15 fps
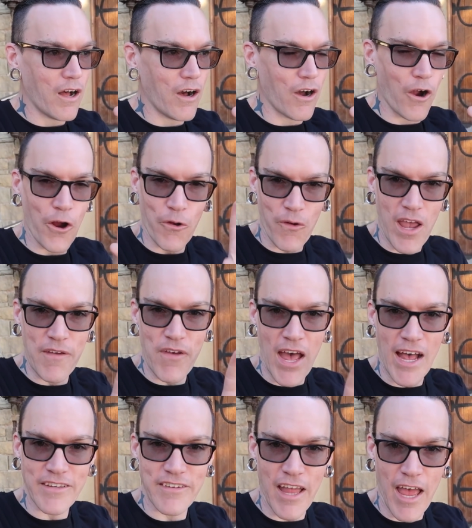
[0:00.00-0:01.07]
"Our grave
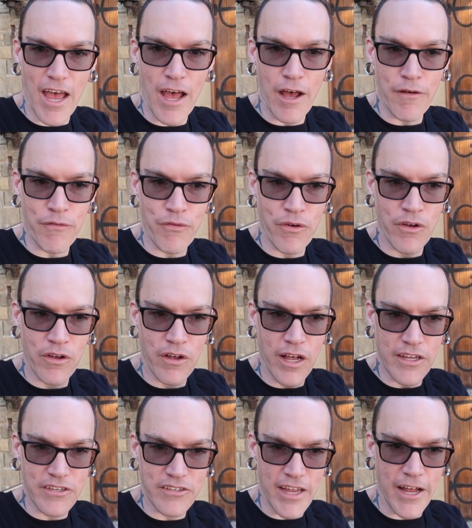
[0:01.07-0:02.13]
has to have
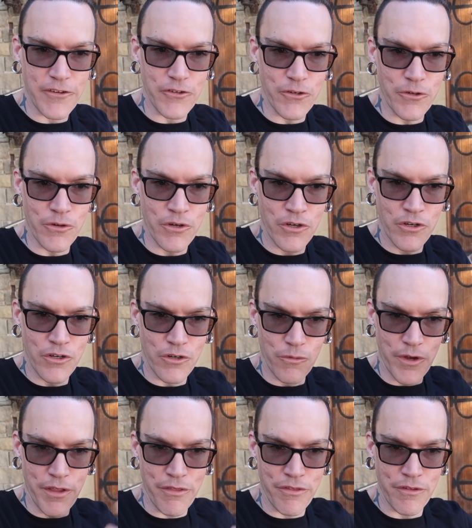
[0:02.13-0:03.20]
a statue
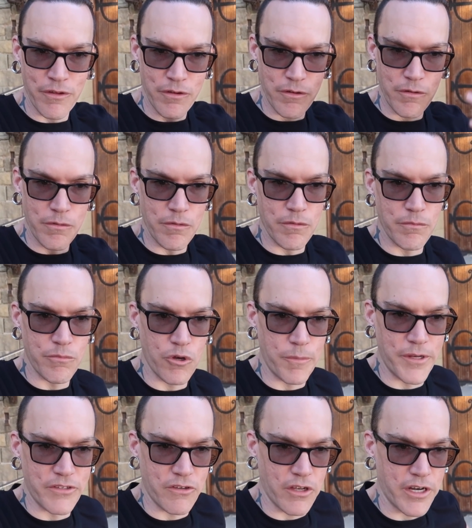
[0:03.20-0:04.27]
with
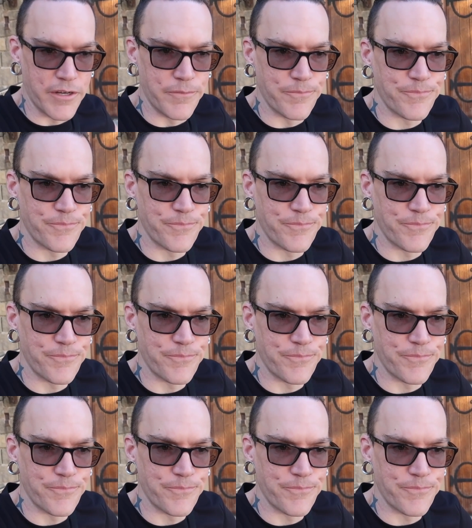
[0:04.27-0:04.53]
boobies on it."